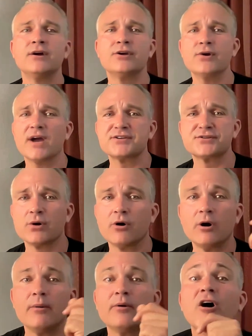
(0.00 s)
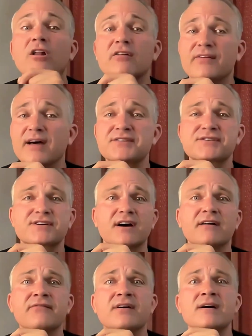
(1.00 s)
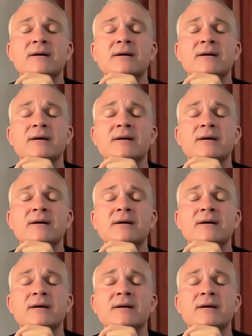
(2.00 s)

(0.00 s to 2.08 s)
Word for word: You guys know all, all of that stuff.